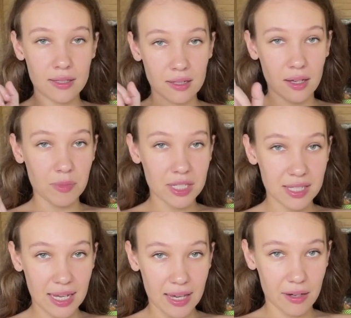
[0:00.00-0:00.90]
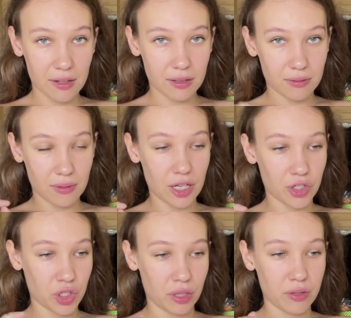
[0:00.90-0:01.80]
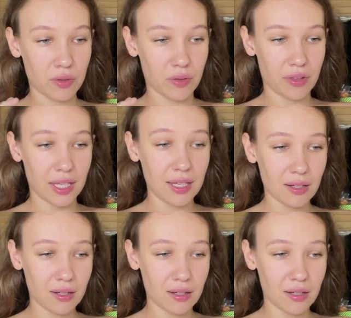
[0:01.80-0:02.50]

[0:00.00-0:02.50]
a mistake actually to think